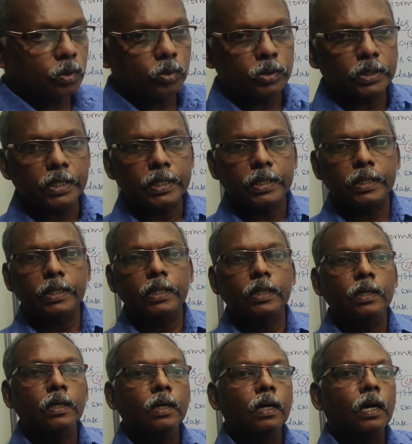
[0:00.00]
know that
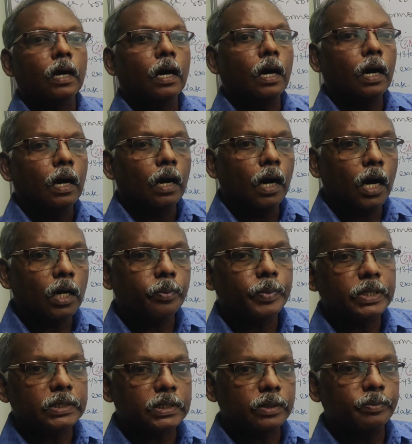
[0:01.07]

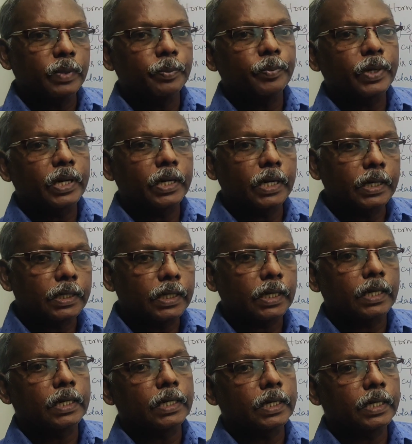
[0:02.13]
RBC membrane
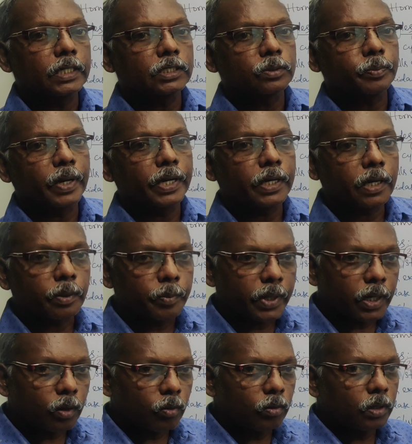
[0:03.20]
integrity is maintained
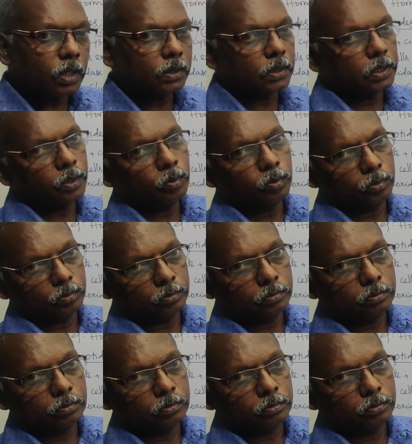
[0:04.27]
by glutathione.